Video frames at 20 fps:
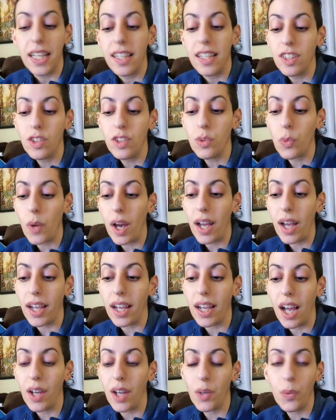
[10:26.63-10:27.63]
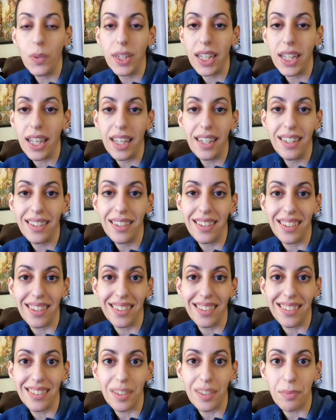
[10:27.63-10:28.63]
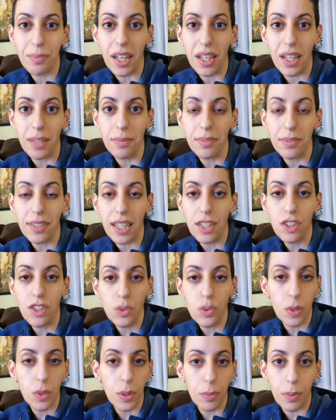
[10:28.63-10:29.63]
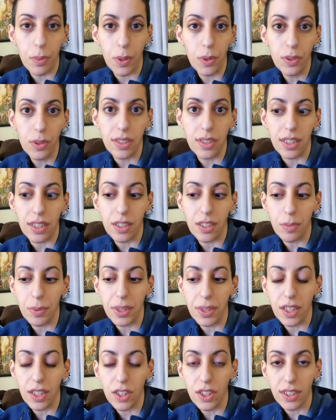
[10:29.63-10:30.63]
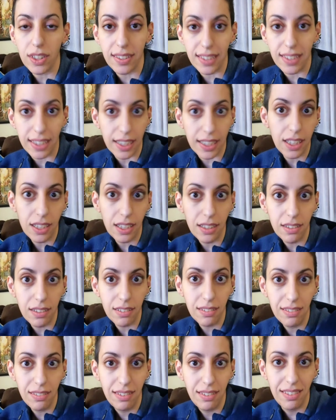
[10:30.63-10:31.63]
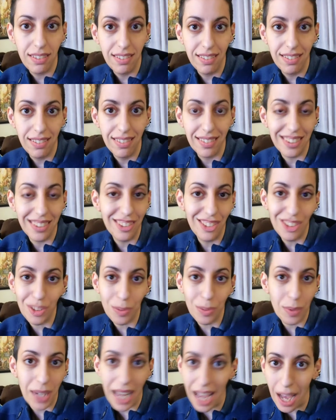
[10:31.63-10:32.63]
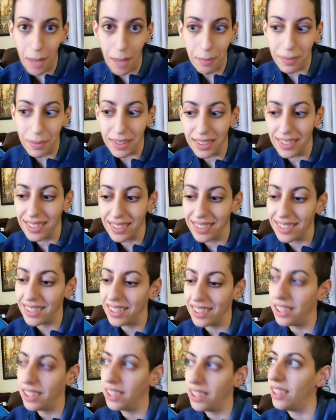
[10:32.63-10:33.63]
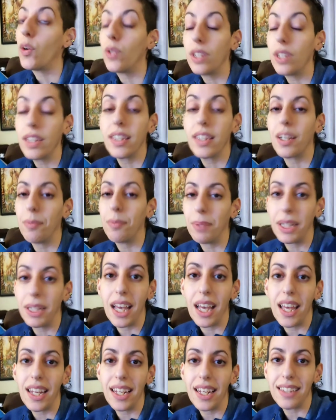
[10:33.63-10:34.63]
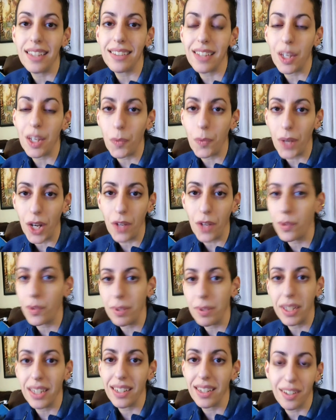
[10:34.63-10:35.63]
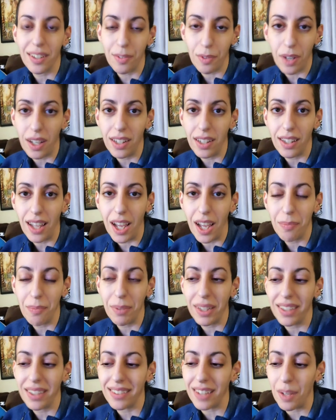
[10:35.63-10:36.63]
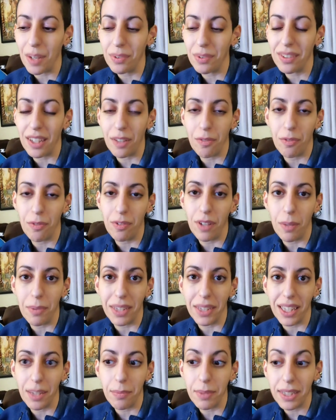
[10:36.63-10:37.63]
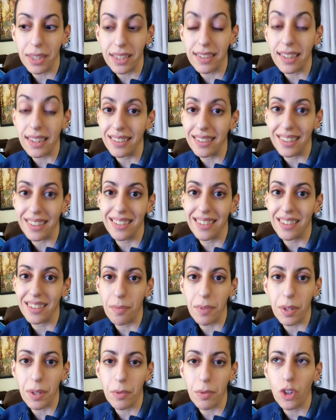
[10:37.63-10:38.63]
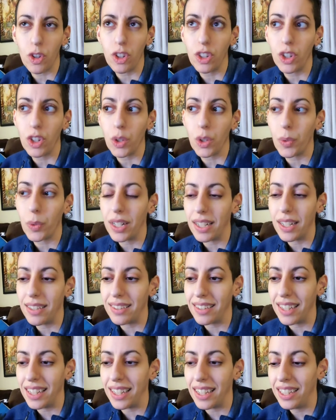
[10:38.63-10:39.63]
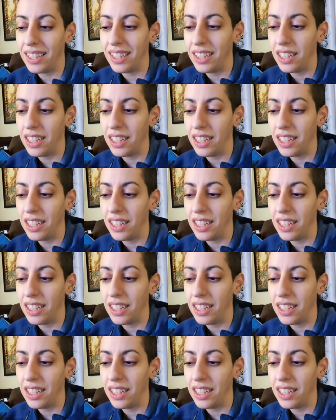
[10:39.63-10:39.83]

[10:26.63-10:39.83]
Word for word: This is why I don't want to edit this sometimes. I just want to post it to be like, look, see? This is what happens. The only thing I'm going to edit is like when I repeated a line because I was like flubbing it because I said something earlier. What did I say?